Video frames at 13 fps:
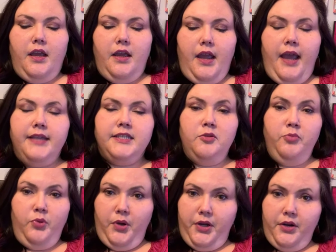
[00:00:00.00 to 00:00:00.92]
As an
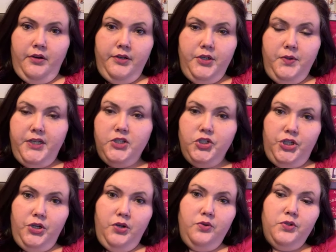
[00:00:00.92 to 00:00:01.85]
employer, you can
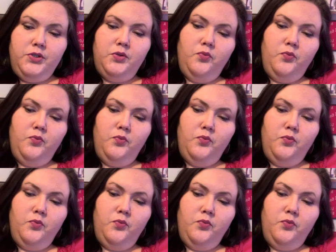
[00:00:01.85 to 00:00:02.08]
choose